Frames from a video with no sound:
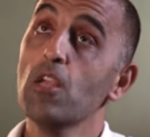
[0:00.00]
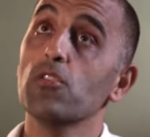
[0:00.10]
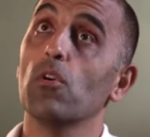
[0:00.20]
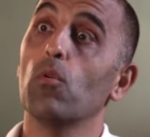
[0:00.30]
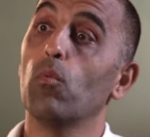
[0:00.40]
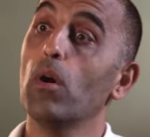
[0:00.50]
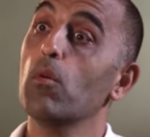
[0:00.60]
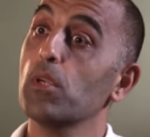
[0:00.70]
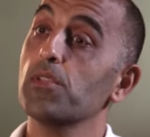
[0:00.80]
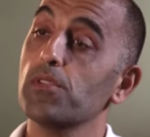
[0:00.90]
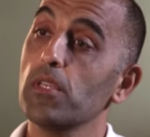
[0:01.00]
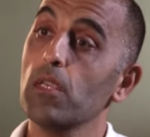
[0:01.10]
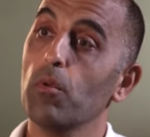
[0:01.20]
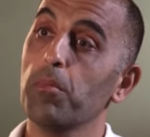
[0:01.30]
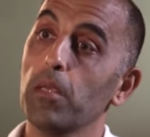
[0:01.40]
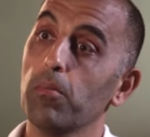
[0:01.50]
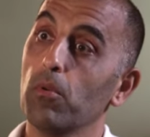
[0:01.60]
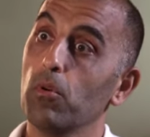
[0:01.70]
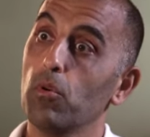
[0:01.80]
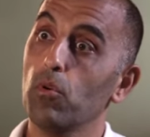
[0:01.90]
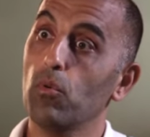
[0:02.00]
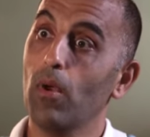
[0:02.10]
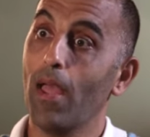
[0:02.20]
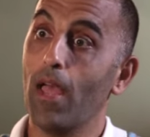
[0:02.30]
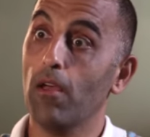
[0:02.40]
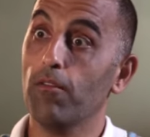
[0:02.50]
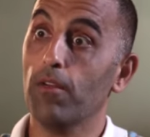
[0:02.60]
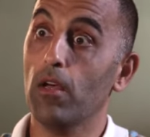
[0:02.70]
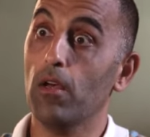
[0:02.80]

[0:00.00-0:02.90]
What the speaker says: So what we see with people who have